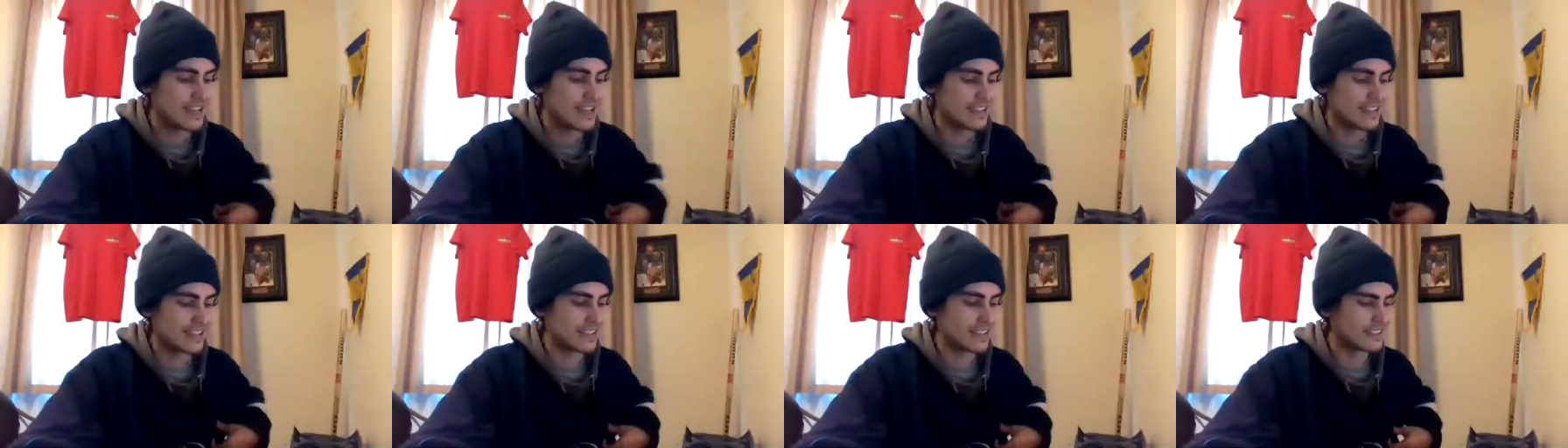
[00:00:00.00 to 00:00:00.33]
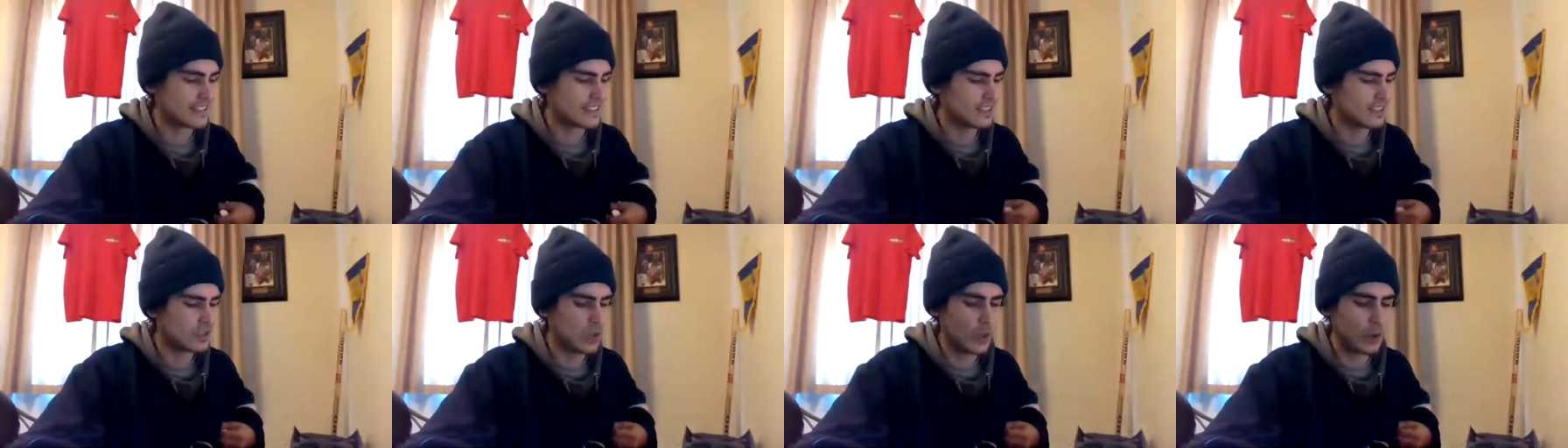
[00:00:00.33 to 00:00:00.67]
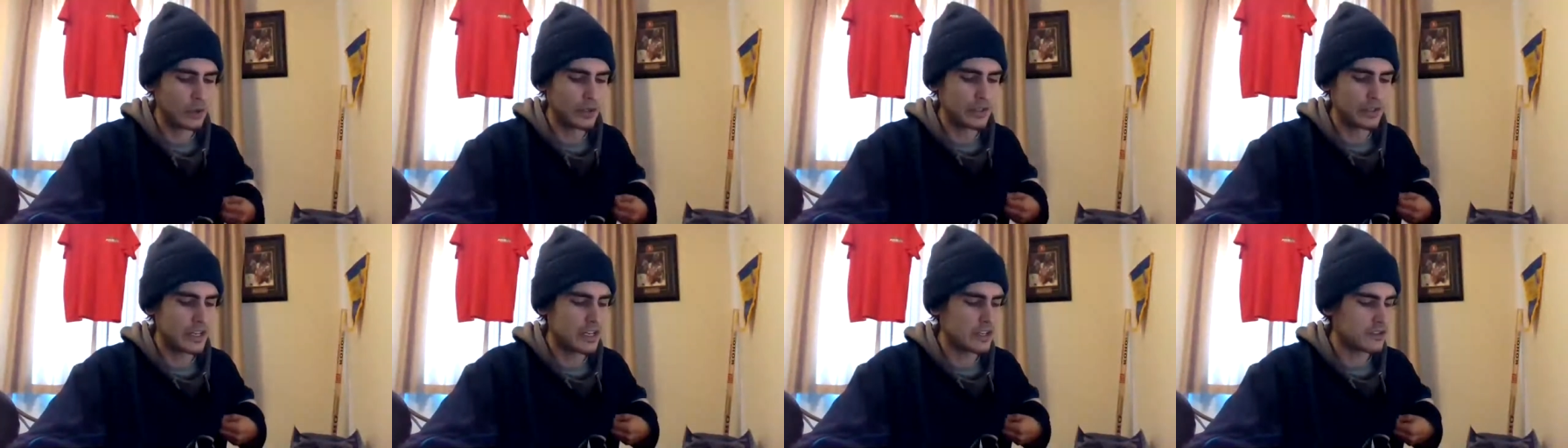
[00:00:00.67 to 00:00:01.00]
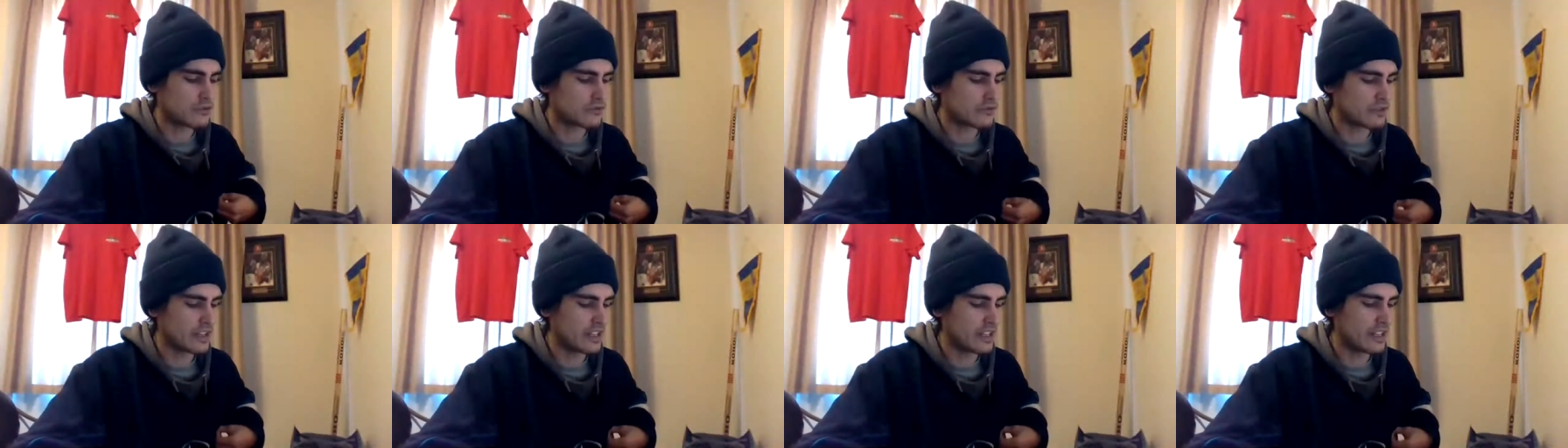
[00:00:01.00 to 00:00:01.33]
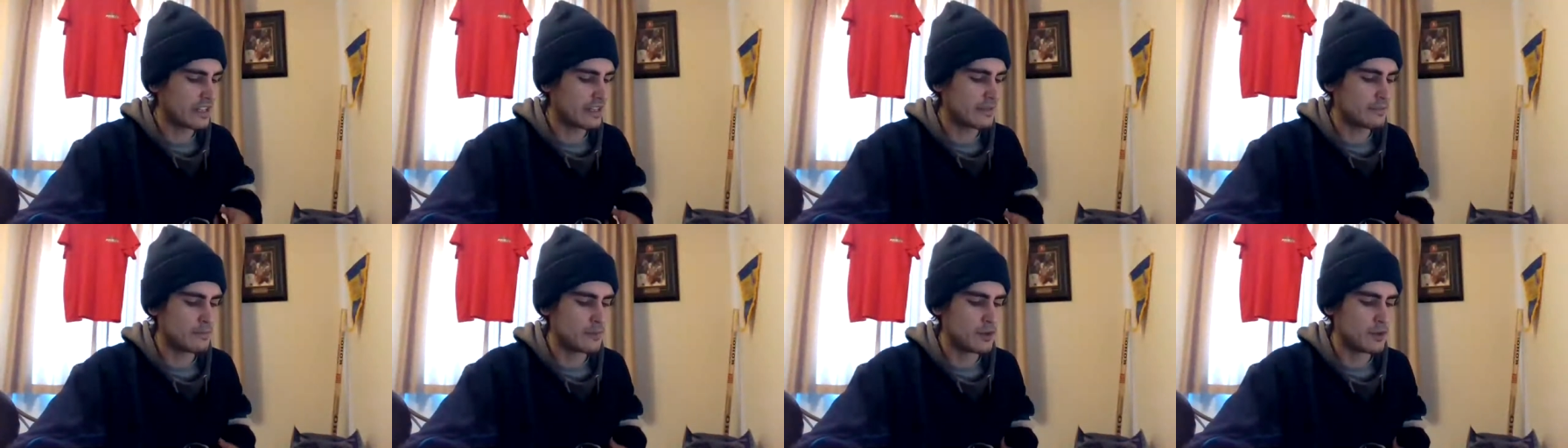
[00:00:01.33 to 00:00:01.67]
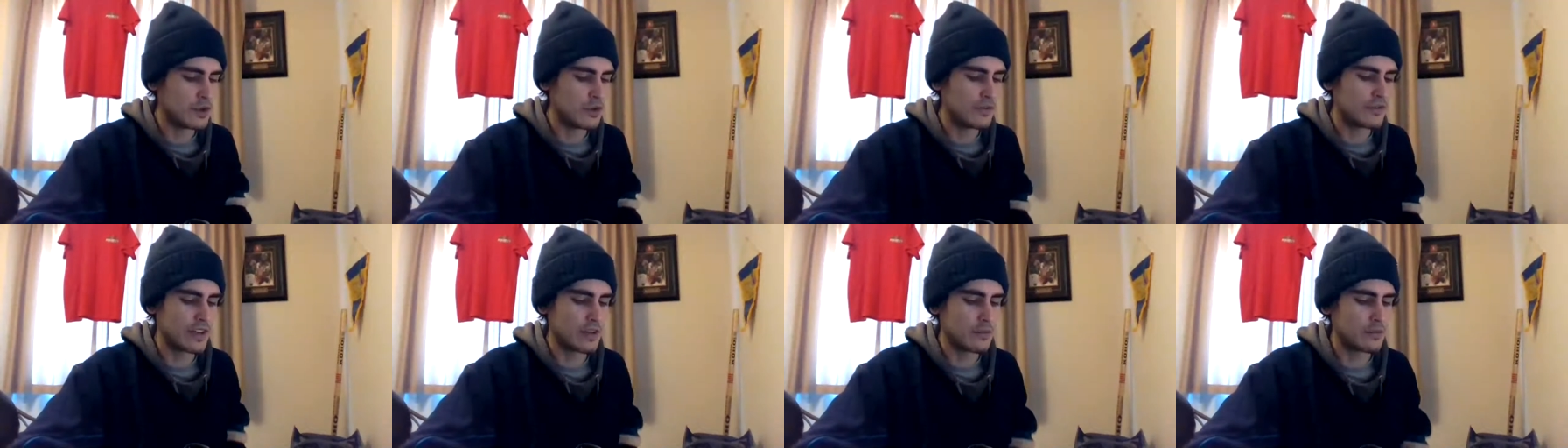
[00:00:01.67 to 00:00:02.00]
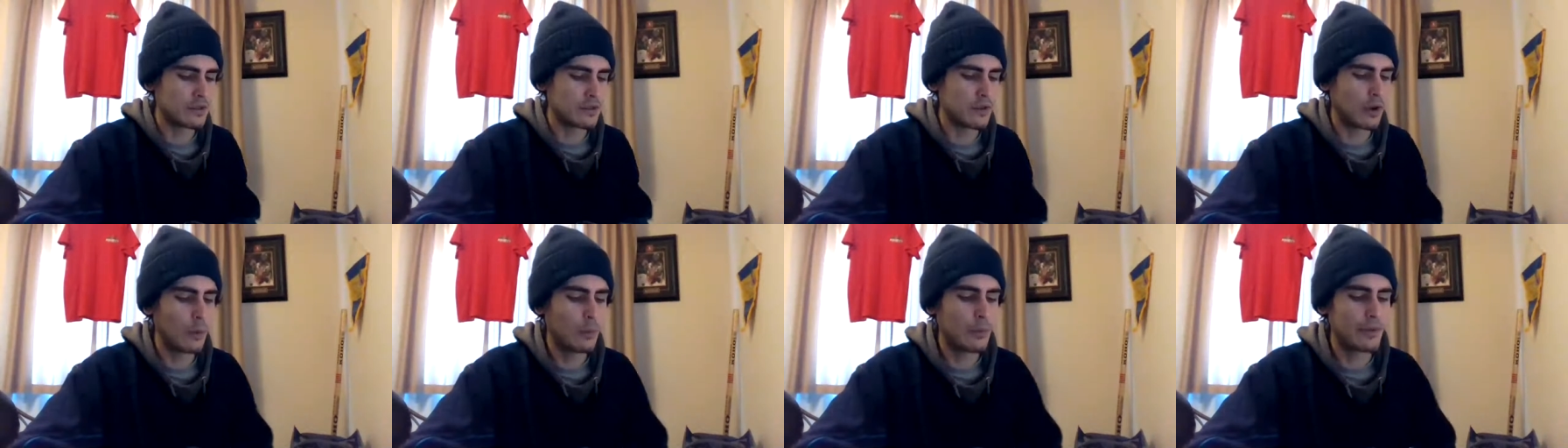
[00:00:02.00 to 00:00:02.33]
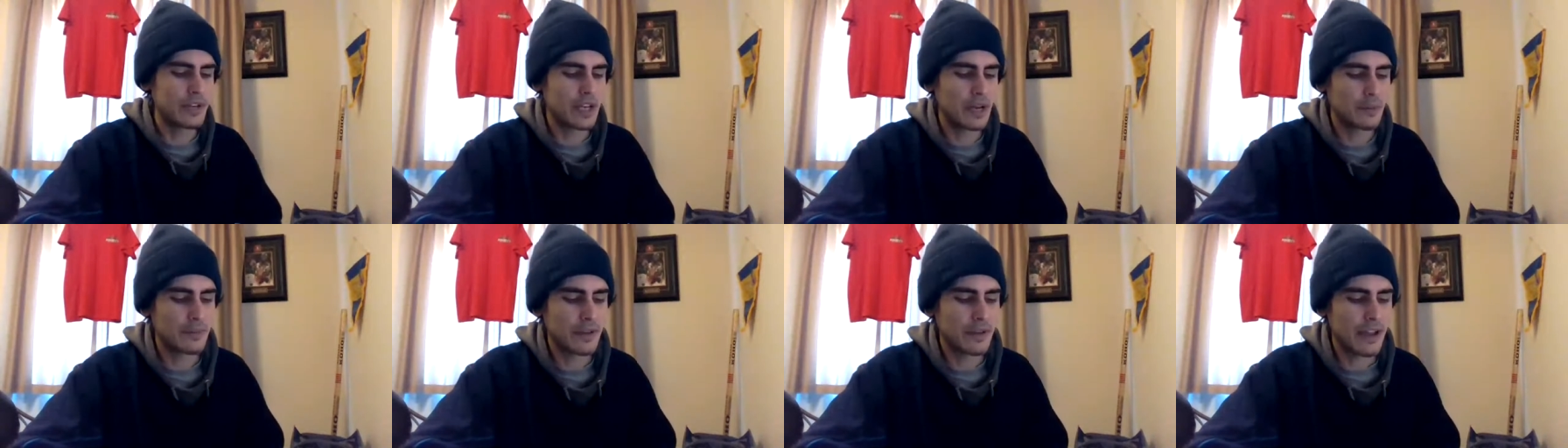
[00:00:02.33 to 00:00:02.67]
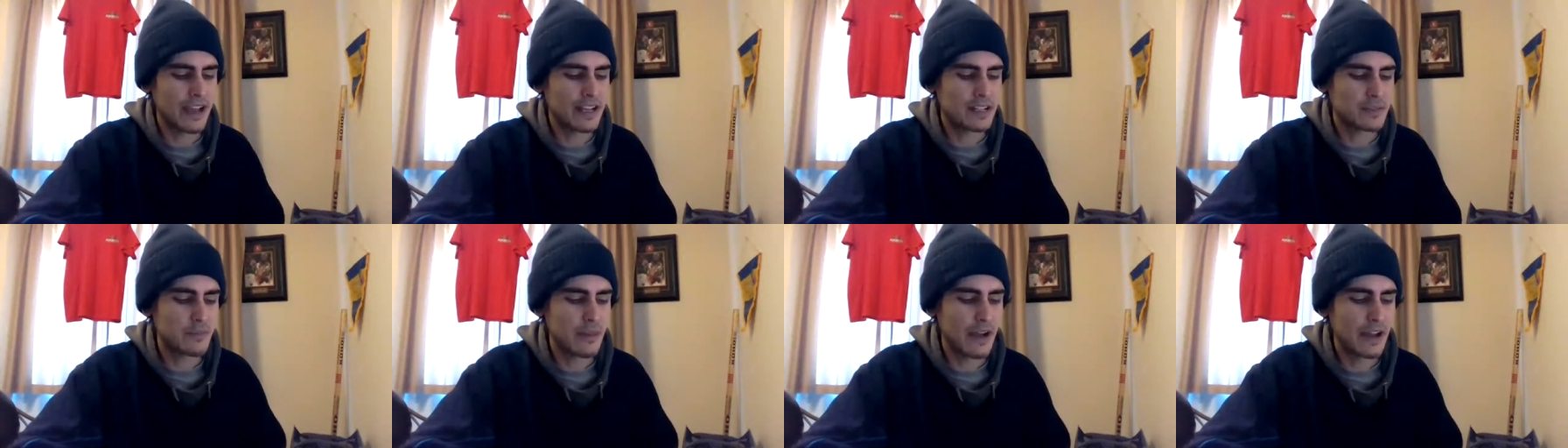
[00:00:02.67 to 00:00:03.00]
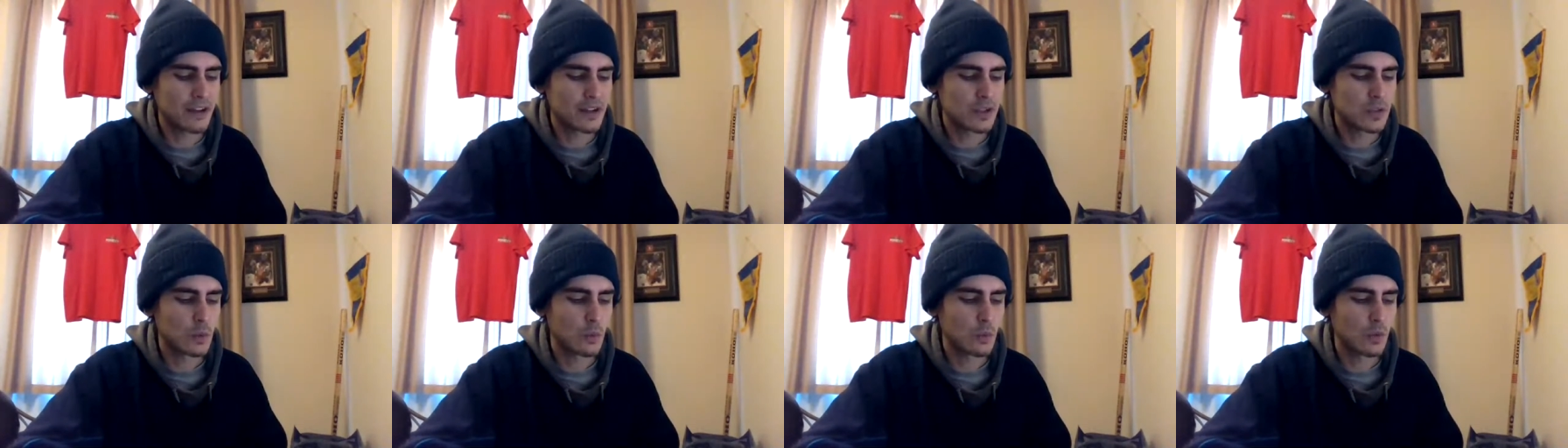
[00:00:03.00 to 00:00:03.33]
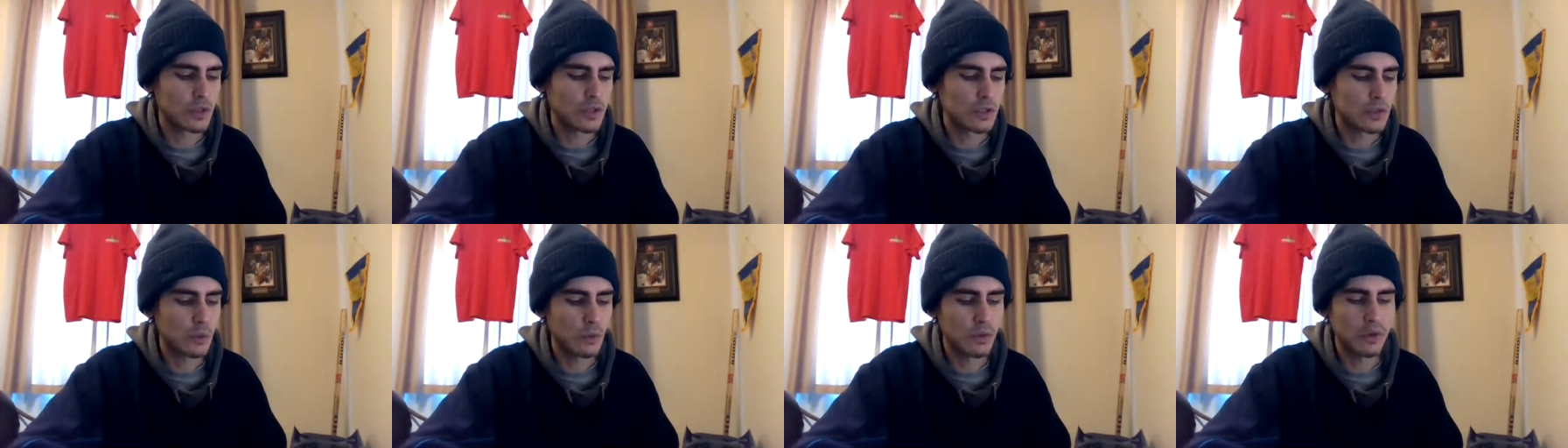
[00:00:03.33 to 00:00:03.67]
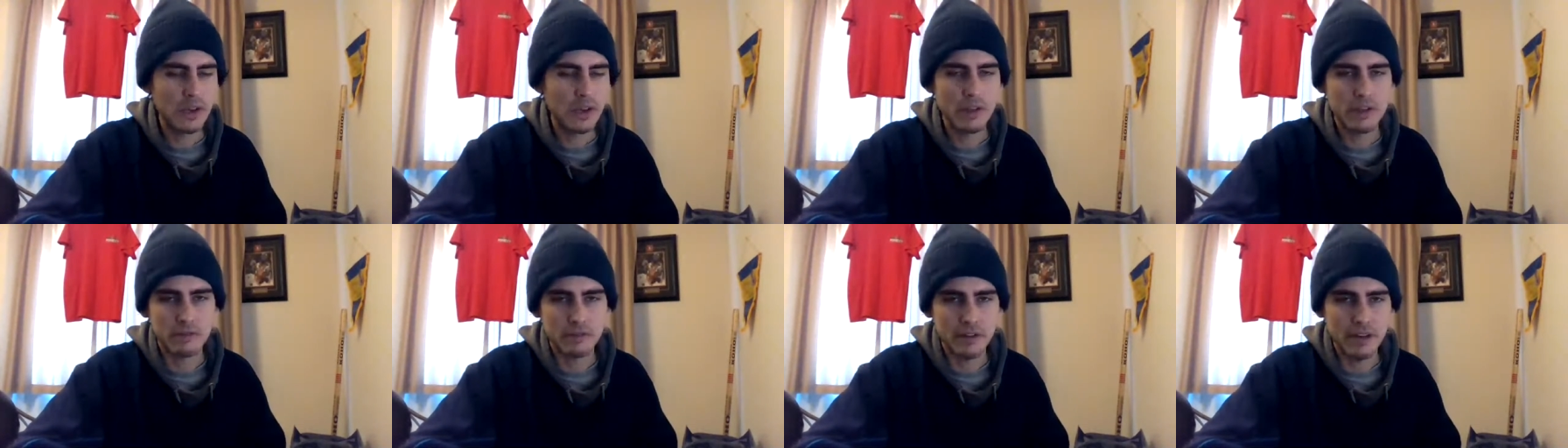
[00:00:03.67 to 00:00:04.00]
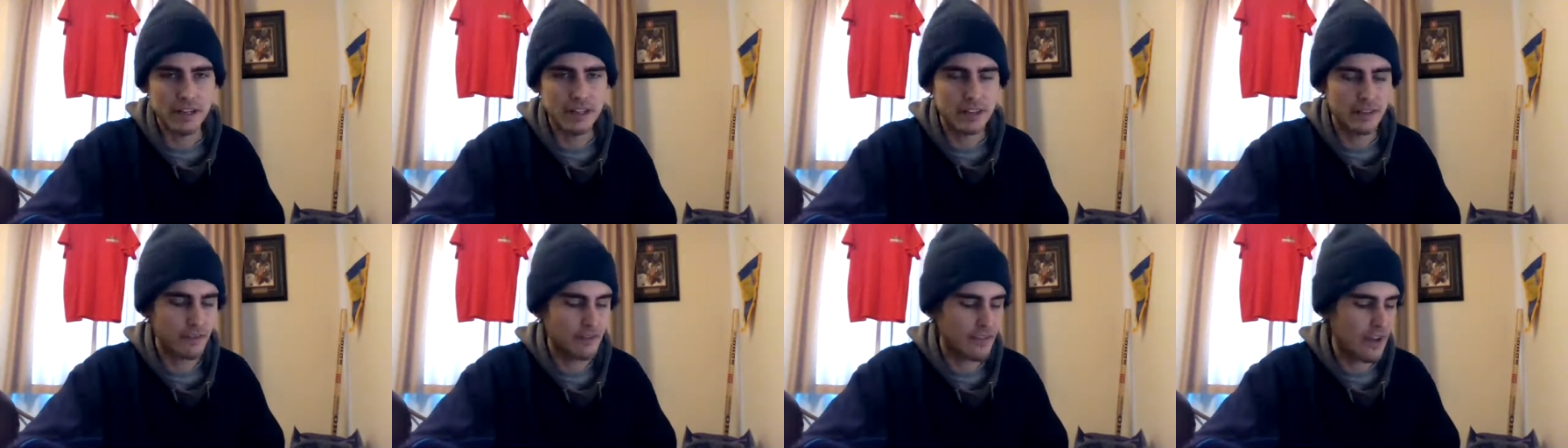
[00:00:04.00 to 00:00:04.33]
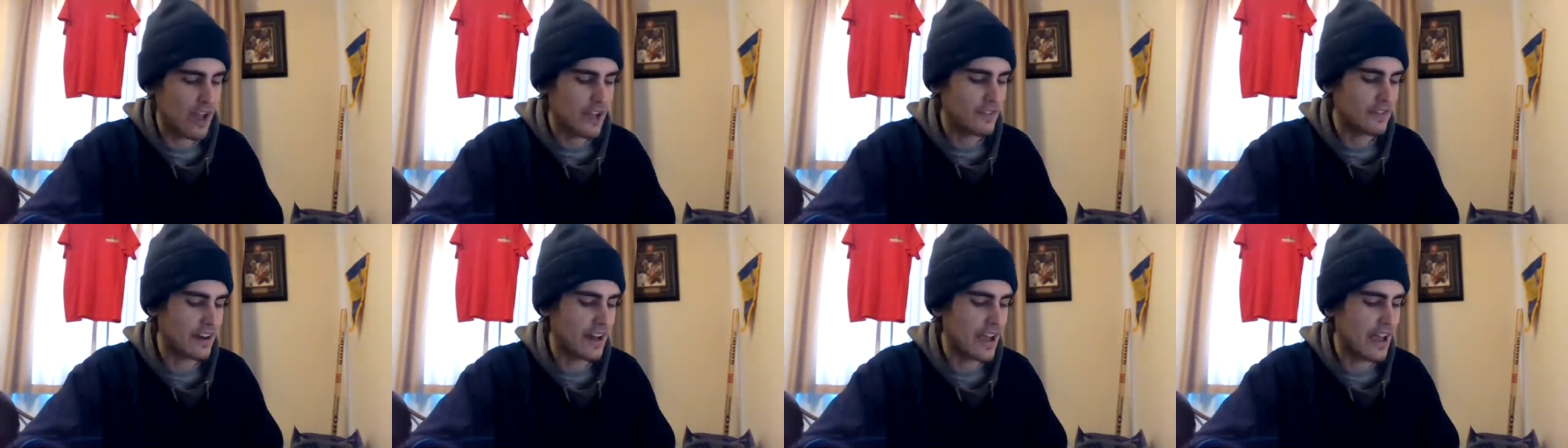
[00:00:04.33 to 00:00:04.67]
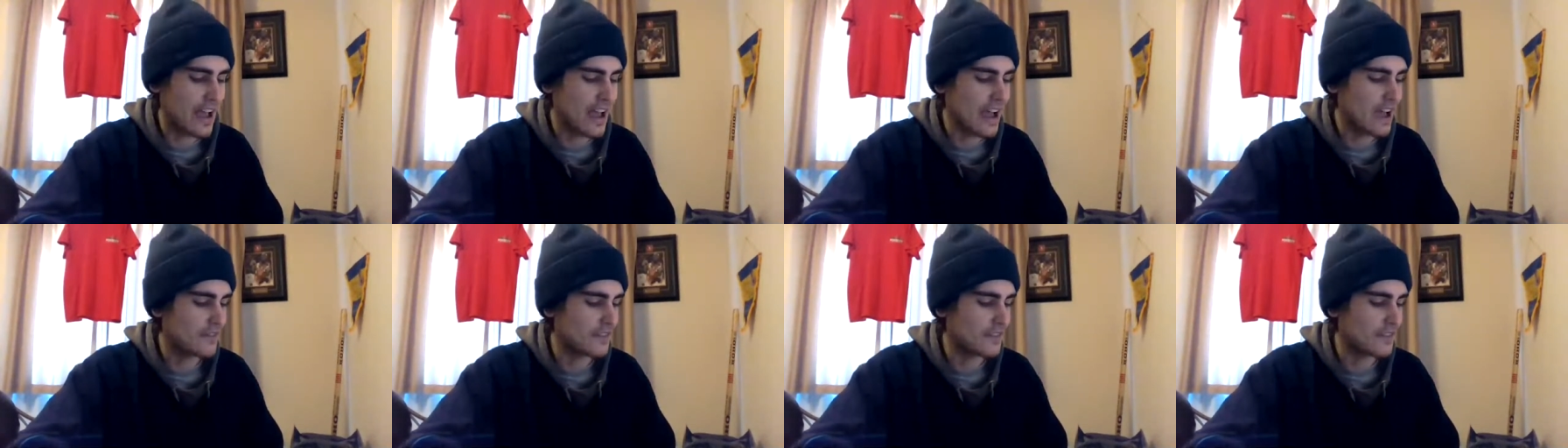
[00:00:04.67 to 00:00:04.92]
The total here has really moved. It was opened up, guys, minus 123 at the 5.5.